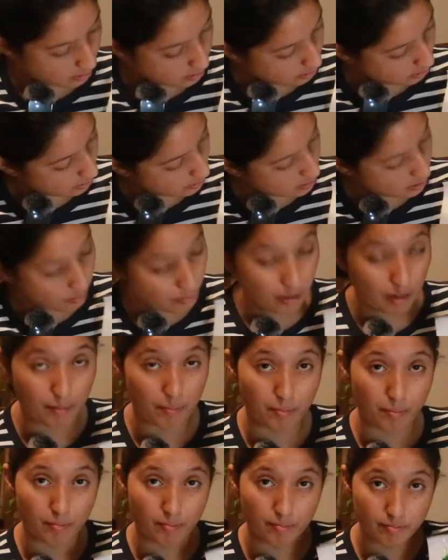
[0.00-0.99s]
missing
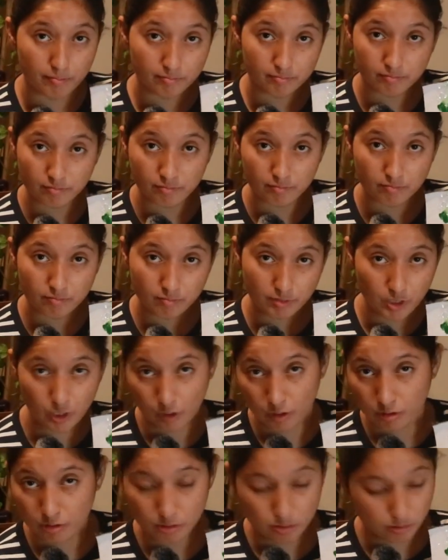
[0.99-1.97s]
like
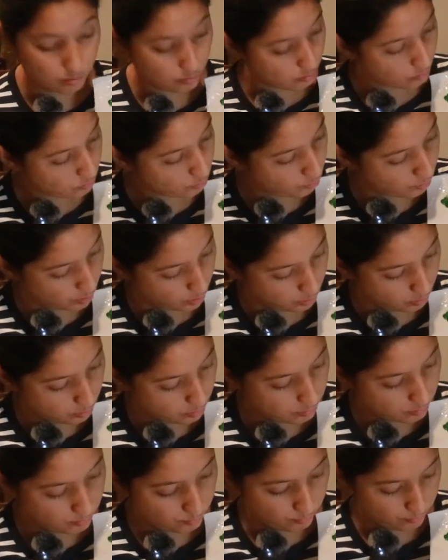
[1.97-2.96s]
just
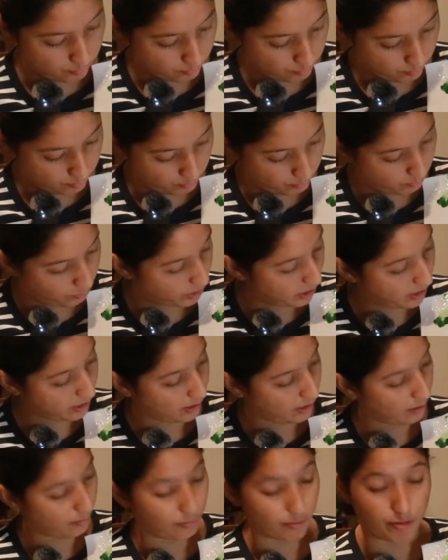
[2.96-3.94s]
blue,
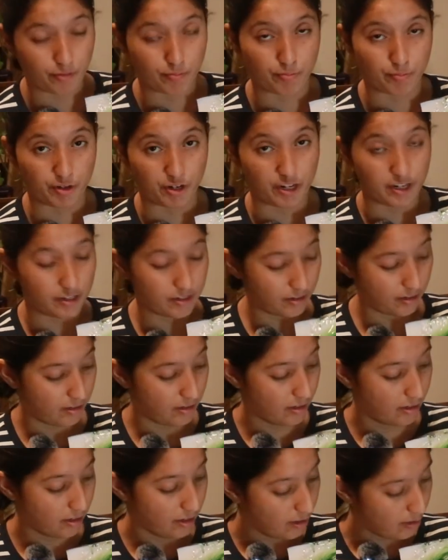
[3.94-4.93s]
pink, and green,
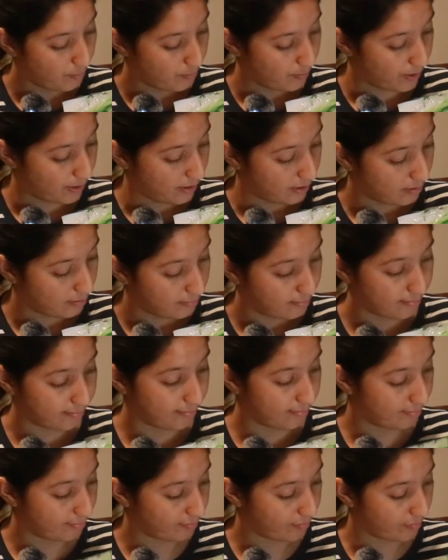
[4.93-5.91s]
but
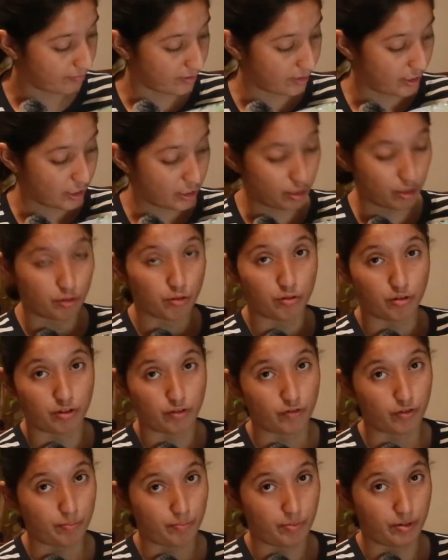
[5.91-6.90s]
these are two
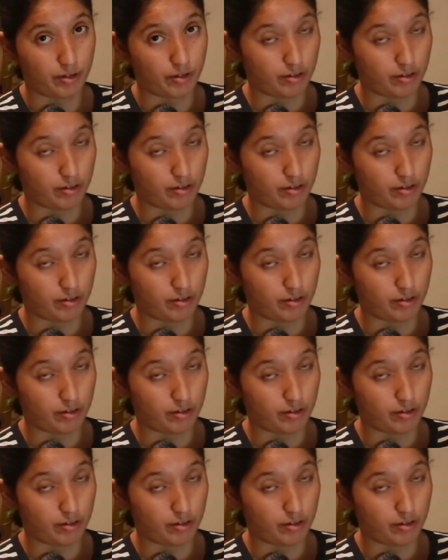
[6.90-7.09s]
different